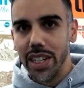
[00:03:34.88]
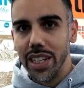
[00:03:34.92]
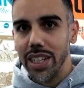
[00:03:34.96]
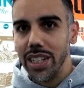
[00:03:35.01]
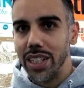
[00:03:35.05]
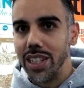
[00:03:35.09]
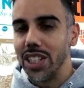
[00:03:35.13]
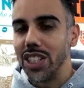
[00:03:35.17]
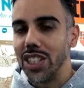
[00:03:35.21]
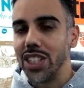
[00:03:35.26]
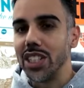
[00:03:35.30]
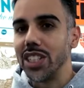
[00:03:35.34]

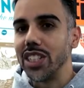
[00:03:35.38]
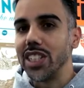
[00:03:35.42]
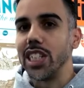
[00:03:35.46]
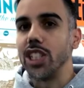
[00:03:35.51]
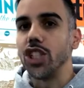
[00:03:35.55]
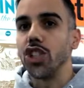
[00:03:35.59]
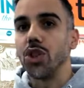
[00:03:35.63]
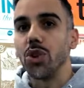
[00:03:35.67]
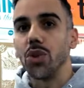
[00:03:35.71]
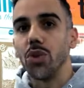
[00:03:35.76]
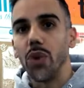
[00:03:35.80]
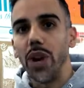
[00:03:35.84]
just because they're
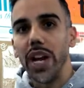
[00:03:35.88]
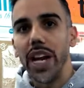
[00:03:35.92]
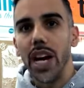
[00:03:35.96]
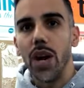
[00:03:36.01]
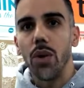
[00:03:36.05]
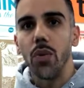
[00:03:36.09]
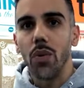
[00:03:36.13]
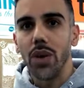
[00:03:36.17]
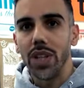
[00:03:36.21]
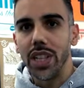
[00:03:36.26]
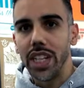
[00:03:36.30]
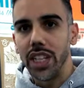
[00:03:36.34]
so great
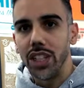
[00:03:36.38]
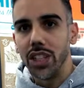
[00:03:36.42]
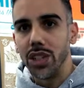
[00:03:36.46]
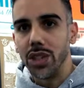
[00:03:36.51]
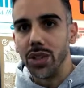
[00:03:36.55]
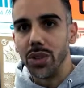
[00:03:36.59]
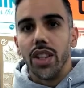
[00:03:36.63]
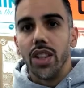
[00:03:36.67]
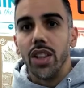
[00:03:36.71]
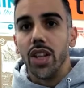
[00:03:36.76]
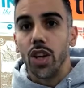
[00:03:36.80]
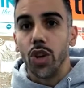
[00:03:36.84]
at what they
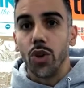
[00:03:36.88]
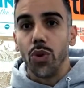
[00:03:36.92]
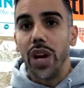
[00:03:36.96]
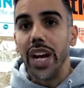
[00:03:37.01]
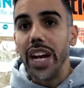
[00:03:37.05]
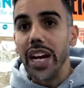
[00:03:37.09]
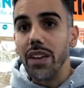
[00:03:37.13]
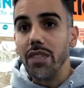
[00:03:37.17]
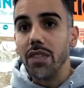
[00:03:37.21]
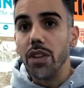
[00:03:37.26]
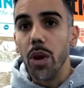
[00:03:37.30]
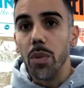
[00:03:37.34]
do. The
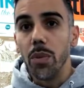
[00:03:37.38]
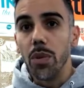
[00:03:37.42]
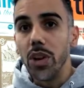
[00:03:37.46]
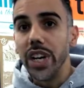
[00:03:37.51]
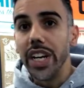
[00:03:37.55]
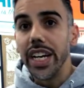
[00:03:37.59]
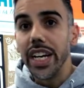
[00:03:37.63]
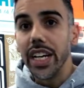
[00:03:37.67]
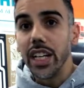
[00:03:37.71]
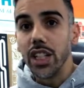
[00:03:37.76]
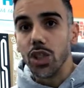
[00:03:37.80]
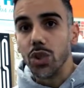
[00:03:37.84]
creative
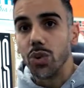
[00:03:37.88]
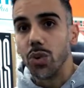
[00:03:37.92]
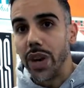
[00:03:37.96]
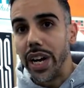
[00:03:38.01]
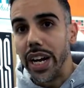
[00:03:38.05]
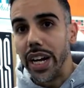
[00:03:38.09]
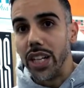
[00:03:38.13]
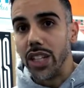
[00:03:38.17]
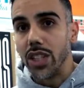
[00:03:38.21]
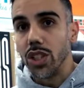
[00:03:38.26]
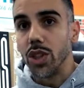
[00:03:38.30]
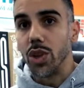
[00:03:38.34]
community is
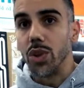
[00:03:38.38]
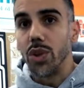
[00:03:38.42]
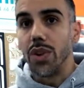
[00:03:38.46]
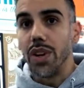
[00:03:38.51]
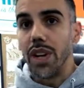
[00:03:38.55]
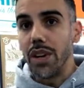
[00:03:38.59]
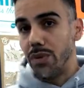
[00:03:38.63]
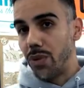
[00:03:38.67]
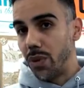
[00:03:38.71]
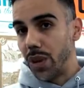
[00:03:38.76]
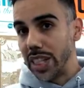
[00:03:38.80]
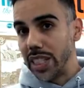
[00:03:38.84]
great. So
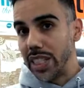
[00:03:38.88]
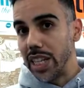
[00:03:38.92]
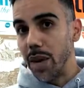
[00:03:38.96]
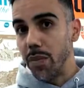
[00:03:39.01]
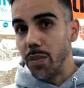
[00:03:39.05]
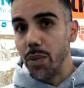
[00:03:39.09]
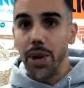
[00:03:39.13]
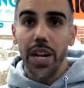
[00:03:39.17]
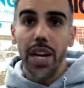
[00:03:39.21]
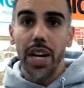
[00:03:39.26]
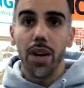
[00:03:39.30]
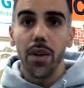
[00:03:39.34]
for
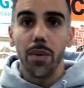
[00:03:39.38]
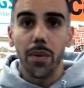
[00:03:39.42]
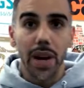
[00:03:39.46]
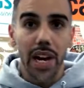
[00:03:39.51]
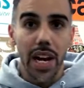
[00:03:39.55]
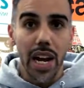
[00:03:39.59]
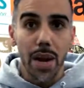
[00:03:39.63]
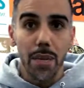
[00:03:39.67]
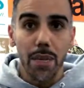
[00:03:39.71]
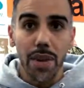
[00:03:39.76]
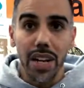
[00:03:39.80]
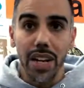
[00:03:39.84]
example, here in
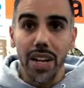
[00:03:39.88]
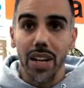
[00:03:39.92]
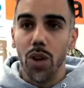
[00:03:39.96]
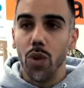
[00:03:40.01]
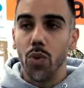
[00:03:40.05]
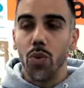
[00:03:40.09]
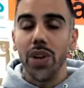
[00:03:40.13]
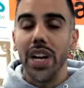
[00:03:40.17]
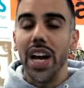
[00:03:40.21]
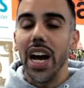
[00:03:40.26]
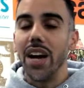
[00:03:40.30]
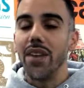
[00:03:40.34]
Miami,
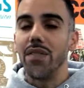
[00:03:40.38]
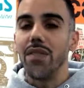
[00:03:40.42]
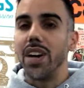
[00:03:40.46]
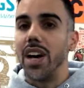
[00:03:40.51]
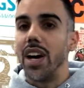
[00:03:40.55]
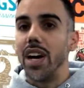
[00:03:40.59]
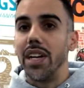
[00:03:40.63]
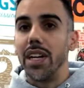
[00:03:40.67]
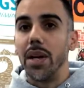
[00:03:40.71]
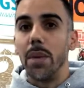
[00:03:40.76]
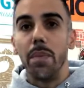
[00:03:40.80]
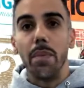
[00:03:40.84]
we have
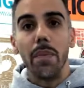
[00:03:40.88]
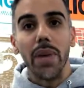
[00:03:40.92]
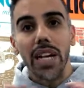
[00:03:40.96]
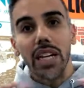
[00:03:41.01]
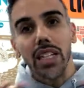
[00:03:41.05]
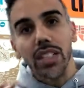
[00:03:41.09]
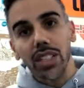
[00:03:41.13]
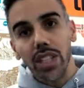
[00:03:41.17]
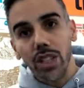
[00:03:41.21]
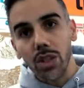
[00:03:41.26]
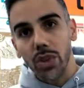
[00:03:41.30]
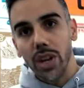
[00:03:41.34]
an
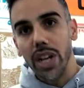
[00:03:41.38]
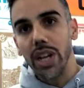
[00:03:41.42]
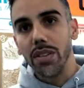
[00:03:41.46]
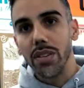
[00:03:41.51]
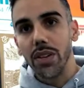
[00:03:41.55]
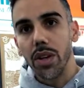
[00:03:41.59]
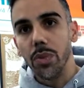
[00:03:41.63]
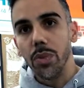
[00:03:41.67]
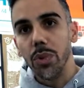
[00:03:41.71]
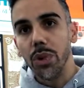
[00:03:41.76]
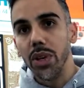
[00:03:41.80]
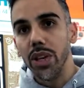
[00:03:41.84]
amazing creative
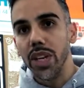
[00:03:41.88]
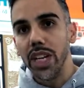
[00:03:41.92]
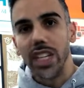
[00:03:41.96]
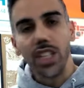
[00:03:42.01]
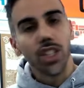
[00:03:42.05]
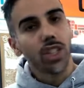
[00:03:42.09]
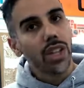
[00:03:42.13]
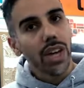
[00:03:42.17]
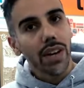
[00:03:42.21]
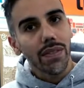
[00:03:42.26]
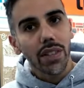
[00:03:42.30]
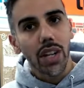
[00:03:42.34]
community.
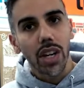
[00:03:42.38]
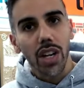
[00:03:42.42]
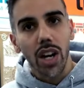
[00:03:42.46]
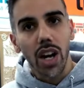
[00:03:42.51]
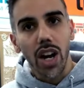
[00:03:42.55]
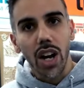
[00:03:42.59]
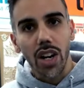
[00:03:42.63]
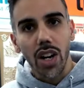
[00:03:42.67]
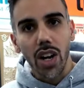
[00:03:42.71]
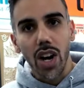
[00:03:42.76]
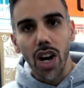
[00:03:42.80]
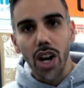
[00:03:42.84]
So you have to
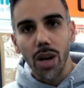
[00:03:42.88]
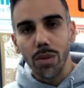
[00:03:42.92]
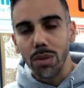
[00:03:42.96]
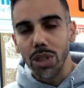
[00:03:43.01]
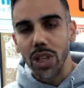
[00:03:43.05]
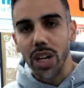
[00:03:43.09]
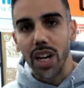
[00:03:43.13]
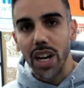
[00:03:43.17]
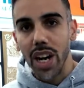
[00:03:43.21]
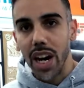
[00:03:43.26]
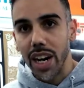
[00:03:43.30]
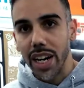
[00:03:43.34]
lock arms
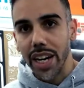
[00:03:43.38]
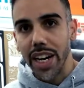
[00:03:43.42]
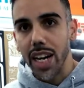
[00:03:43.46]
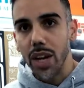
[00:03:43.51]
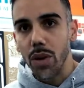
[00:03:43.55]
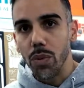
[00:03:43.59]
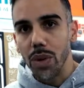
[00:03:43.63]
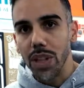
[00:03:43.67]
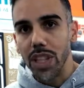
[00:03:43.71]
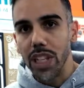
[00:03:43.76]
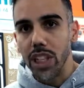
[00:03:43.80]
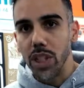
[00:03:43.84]
and lock
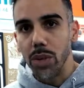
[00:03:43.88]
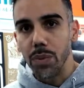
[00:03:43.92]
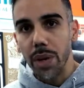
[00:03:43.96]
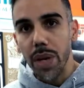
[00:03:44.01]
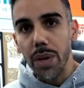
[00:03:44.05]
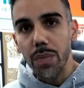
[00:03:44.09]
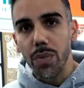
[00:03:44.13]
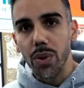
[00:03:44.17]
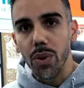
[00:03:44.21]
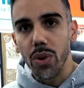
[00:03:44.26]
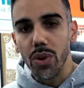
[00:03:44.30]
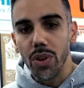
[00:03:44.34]
in with these
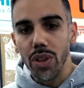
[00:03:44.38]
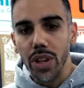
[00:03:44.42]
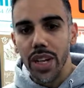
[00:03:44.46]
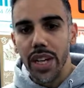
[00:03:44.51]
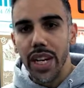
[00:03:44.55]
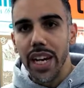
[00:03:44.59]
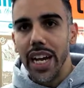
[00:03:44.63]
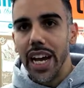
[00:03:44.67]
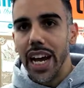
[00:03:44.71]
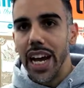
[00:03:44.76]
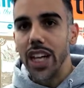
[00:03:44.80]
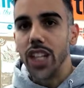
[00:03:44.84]
people
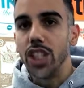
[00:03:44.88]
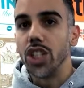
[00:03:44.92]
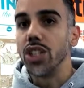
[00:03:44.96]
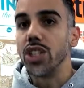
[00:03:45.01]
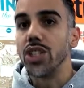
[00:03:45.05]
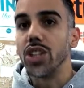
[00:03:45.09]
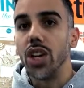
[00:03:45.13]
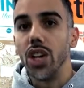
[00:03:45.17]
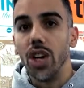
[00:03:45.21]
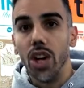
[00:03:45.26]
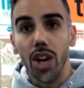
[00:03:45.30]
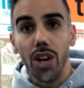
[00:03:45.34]
and
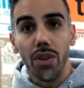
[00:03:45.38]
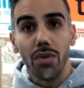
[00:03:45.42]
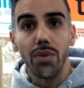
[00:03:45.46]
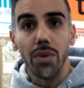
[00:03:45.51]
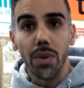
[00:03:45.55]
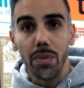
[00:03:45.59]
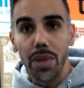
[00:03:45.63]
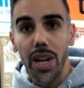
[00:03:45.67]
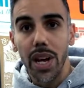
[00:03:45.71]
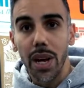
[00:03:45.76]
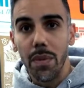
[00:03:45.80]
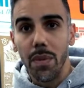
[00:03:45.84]
just learn
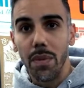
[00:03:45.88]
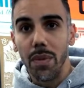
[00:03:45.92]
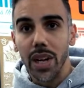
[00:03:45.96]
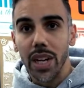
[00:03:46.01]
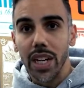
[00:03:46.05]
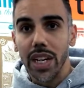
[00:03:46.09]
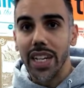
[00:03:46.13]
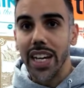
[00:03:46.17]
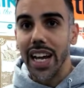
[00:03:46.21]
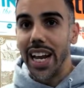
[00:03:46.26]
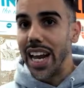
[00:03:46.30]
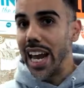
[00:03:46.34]
from them,
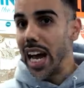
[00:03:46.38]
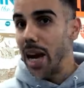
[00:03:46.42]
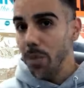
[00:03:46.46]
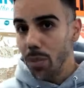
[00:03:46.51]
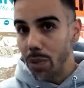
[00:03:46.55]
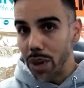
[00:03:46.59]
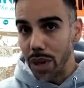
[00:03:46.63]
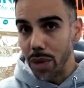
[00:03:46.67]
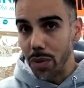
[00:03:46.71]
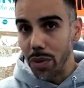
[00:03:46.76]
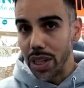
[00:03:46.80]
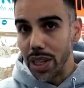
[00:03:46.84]

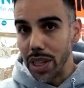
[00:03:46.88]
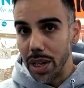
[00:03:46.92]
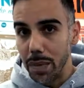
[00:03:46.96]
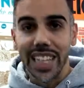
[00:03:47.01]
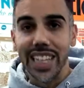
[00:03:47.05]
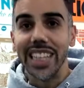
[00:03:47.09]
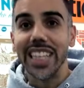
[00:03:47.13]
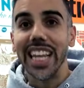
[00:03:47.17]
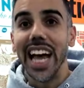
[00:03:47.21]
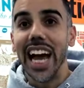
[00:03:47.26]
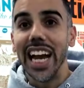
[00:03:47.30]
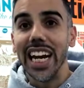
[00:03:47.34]
collaborate with them.
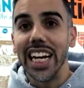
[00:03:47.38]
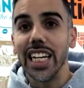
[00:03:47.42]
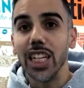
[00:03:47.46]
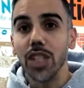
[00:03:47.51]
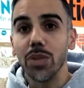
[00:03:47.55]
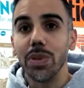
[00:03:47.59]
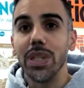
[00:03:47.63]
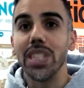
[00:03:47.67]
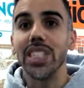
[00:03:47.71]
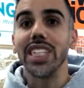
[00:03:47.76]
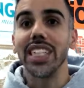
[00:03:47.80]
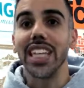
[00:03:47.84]
That leads
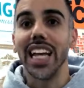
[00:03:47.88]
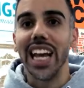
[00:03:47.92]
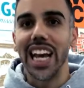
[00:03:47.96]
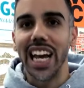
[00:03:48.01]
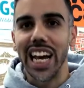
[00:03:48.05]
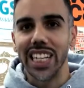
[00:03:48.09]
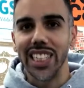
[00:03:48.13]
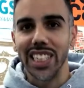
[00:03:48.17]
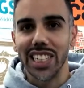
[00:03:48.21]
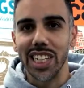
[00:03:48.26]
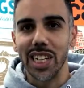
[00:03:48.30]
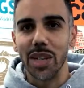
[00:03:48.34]
me to the
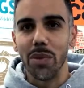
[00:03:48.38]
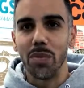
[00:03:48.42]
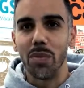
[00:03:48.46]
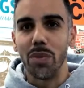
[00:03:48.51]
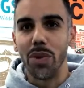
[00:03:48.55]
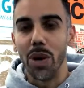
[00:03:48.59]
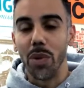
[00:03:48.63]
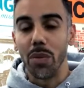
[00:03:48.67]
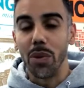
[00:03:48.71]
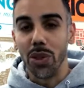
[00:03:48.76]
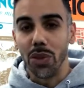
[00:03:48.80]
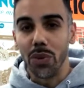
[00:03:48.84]
last tip,
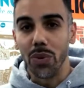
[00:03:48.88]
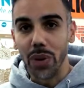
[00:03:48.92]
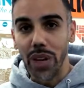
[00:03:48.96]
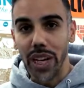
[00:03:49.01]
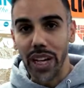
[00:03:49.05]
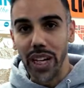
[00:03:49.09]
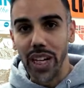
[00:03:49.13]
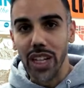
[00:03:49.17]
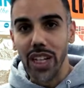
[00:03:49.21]
number 3.